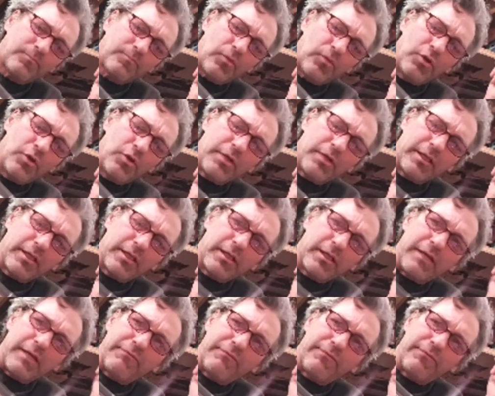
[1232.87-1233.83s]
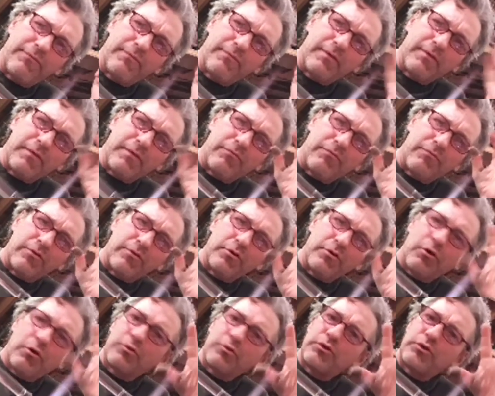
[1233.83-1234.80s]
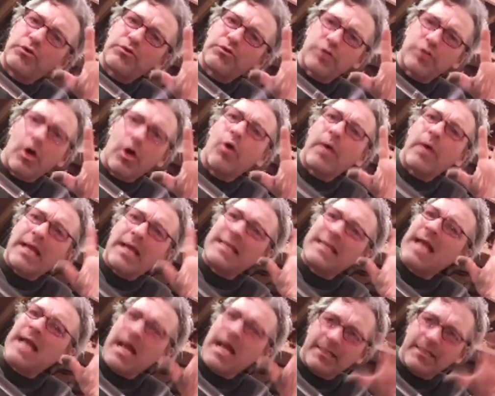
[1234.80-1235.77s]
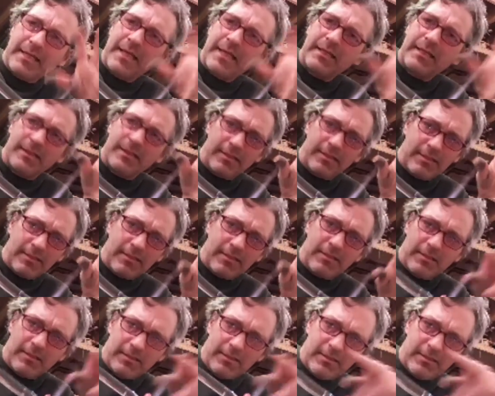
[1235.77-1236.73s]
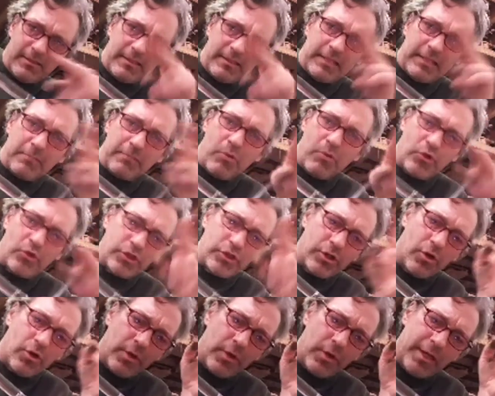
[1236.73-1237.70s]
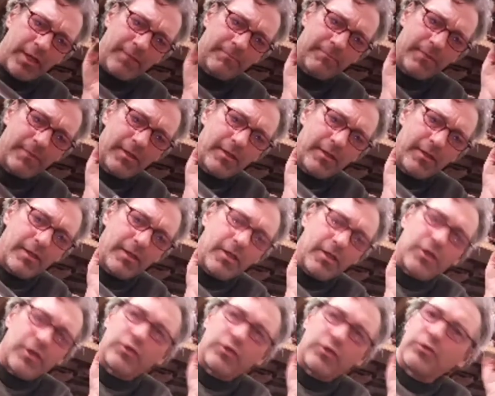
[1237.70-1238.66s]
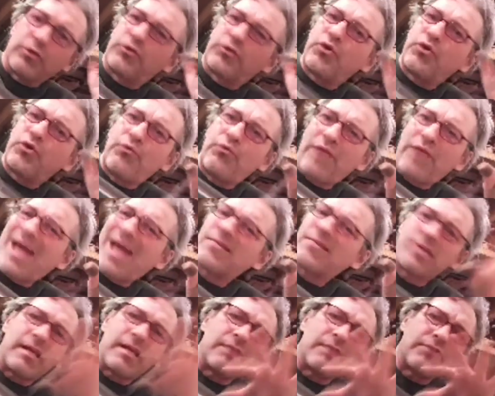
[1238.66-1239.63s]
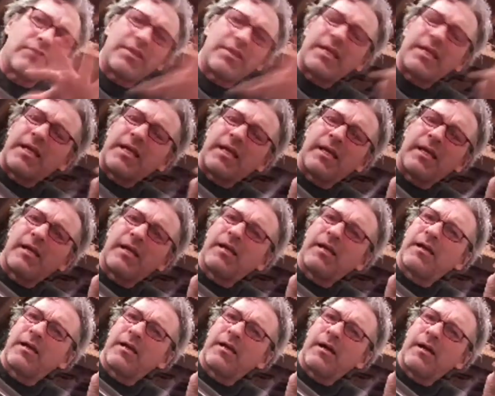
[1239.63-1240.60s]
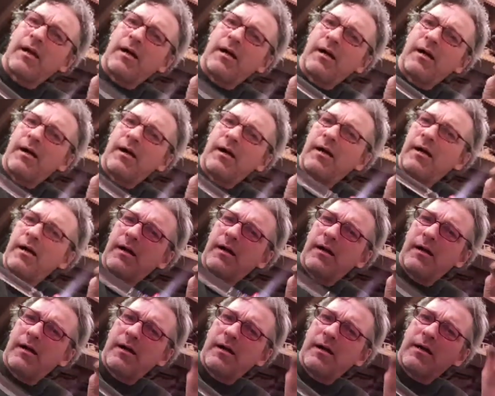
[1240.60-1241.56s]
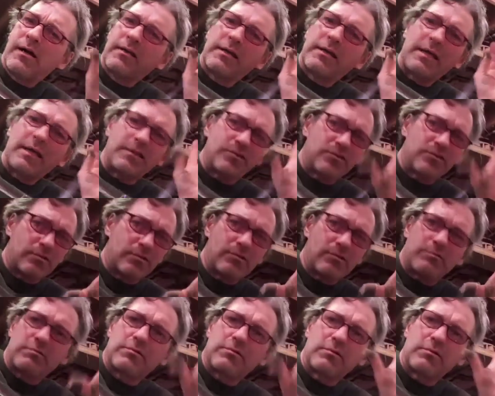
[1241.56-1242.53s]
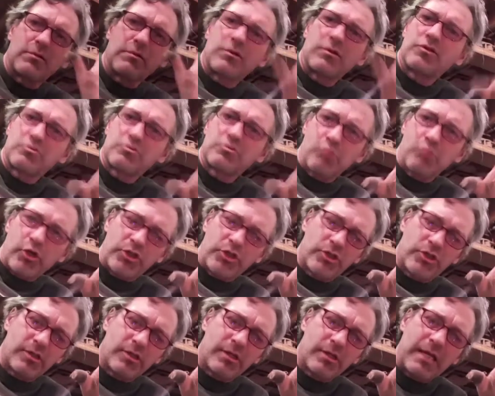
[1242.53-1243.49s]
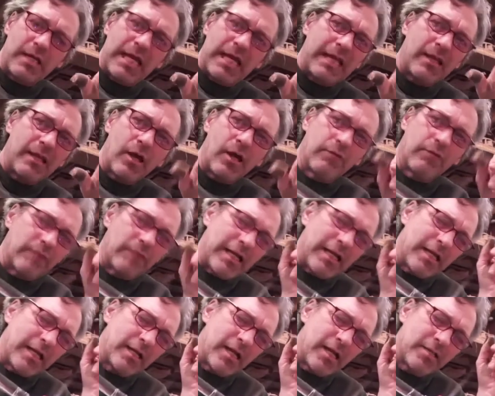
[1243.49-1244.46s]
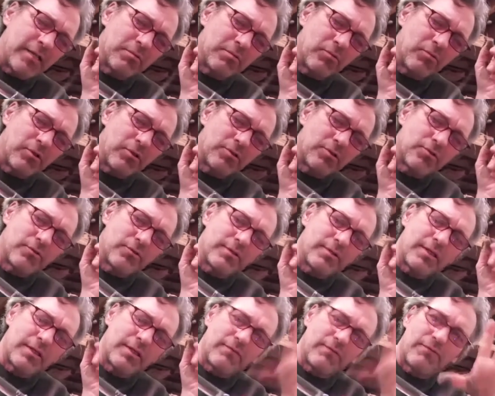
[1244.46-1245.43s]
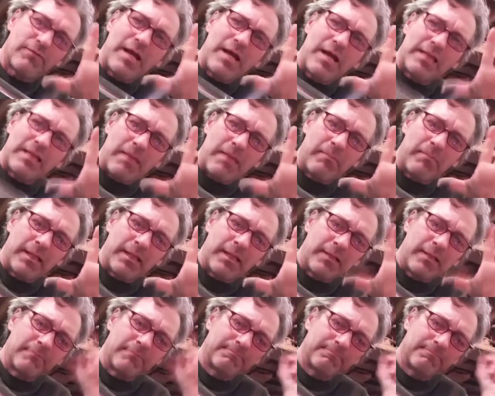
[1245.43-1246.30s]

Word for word: You can, you can go too slow and not get get the motion going. You do too fast and everything uh, gets smushed and unrecognizable. So you got to find that middle.